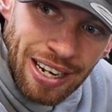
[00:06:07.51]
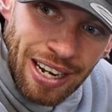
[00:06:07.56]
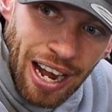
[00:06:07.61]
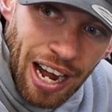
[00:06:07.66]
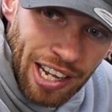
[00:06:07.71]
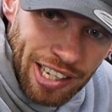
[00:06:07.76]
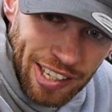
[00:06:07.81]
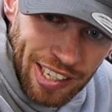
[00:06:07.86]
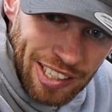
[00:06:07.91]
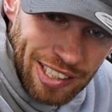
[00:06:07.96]

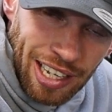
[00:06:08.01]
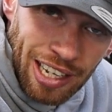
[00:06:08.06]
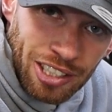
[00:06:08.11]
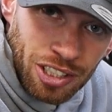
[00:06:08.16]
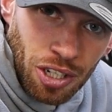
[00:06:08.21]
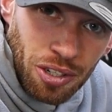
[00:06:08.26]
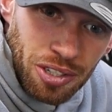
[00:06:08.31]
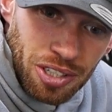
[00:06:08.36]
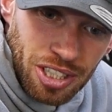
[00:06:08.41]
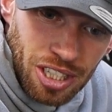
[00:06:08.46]
I think that's
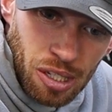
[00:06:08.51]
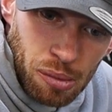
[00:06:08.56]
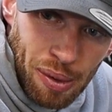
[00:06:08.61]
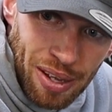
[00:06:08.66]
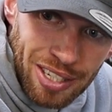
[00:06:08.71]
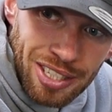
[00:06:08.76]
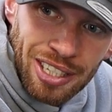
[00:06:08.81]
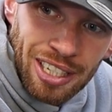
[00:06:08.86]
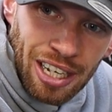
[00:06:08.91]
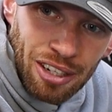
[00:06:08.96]
honestly the
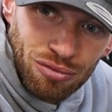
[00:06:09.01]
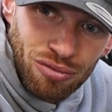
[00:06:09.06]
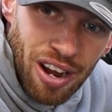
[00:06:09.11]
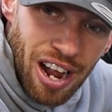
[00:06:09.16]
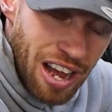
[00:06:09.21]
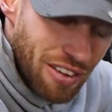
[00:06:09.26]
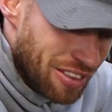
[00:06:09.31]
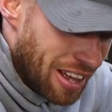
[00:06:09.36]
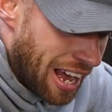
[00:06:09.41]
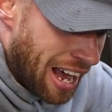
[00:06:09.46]
best thing. I'd
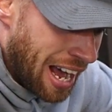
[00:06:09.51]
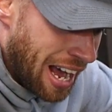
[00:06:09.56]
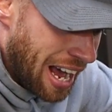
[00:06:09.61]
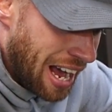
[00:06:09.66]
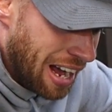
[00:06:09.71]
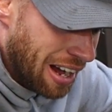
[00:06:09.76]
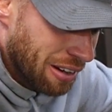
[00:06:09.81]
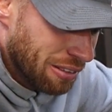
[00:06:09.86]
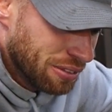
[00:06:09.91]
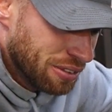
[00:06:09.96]
rather
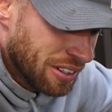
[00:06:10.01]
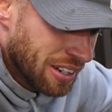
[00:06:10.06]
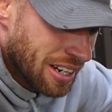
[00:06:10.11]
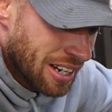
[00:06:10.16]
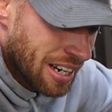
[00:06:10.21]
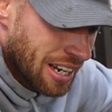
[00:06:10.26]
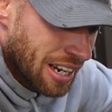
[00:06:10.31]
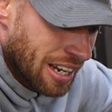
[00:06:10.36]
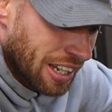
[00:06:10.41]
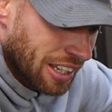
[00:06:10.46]
have
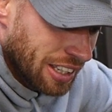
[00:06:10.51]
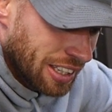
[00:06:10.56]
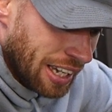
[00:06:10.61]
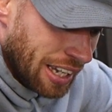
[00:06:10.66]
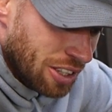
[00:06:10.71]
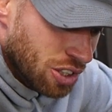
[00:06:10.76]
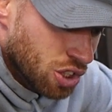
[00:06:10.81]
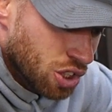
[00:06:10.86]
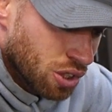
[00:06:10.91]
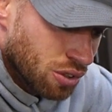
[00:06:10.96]
the
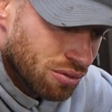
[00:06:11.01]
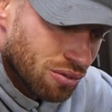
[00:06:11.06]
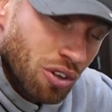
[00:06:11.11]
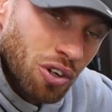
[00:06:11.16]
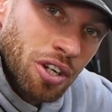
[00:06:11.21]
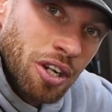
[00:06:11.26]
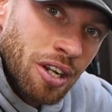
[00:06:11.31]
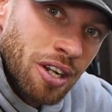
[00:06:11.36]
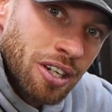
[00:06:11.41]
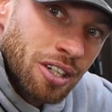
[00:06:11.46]
engine
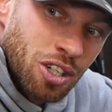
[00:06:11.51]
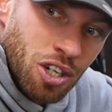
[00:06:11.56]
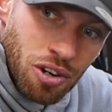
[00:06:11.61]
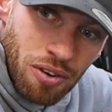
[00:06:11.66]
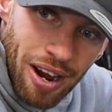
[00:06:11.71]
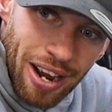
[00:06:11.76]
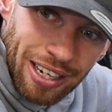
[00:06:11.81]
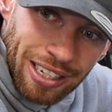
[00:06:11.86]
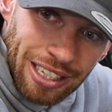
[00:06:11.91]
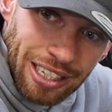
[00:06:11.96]
running
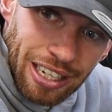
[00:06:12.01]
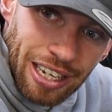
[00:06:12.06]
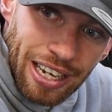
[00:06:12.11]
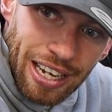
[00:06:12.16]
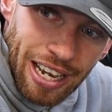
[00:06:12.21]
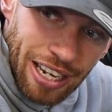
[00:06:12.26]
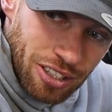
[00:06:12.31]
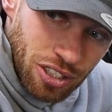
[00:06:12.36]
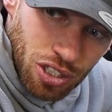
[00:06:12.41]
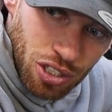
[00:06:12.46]
correctly
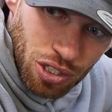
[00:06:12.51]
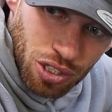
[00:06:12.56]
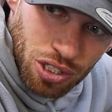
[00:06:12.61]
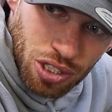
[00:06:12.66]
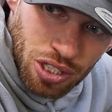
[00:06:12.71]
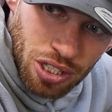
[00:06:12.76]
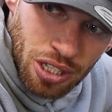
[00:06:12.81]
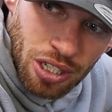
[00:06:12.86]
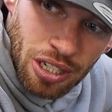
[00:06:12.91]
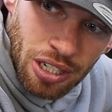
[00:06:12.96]
and
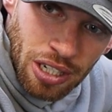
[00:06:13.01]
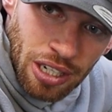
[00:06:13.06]
just,